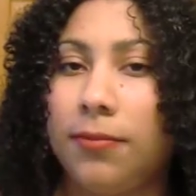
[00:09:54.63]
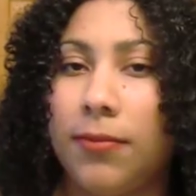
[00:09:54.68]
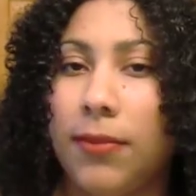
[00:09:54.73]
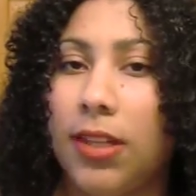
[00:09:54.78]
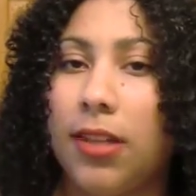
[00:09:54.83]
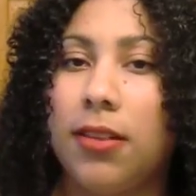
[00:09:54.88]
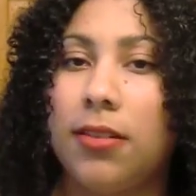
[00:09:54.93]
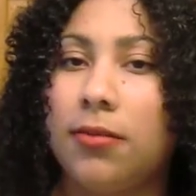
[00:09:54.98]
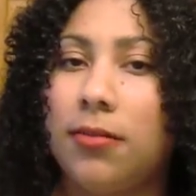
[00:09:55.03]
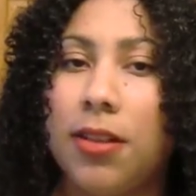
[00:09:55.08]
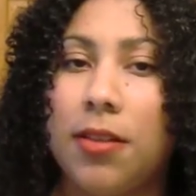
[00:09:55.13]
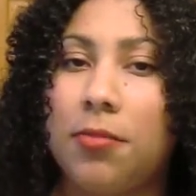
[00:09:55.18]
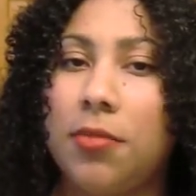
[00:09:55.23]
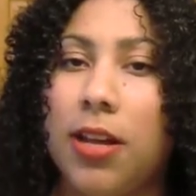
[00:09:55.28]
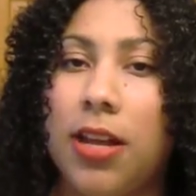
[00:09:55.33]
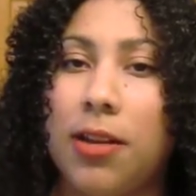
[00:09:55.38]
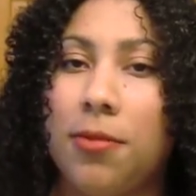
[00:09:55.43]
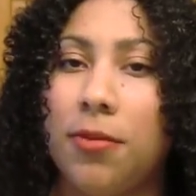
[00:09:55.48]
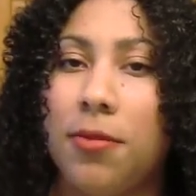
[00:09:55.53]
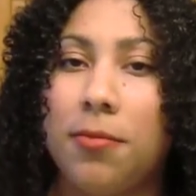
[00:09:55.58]
Yeah, I
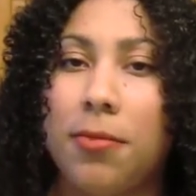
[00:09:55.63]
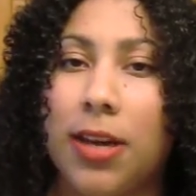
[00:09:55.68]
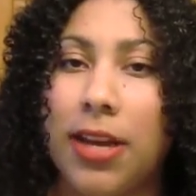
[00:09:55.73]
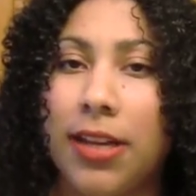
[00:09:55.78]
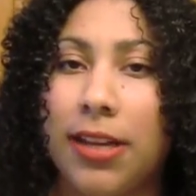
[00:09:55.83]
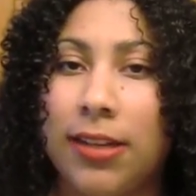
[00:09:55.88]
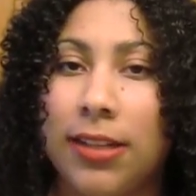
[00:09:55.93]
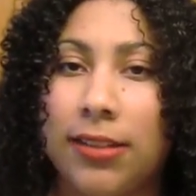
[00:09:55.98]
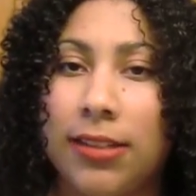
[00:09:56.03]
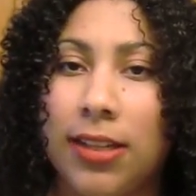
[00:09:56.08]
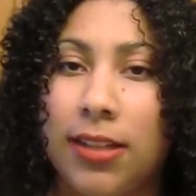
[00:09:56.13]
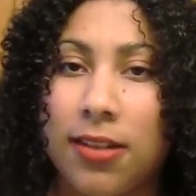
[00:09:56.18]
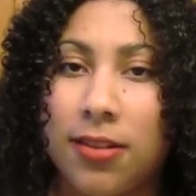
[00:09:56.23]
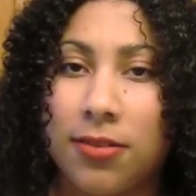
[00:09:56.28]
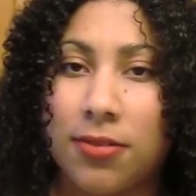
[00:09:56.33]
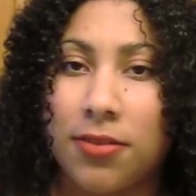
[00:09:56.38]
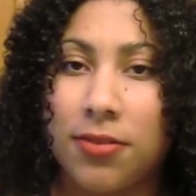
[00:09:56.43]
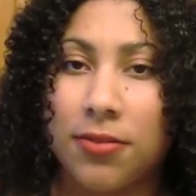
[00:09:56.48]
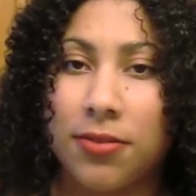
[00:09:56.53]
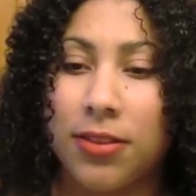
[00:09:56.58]
probably won't buy anything
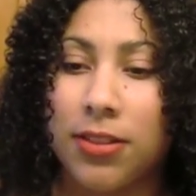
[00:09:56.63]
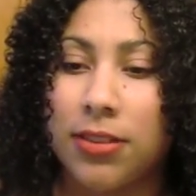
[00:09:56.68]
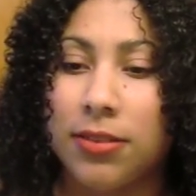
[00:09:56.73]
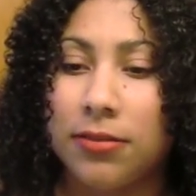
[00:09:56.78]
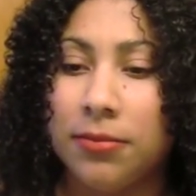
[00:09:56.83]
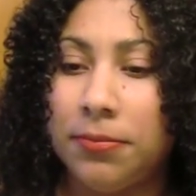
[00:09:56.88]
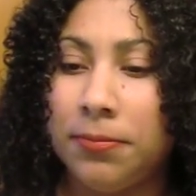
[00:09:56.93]
else for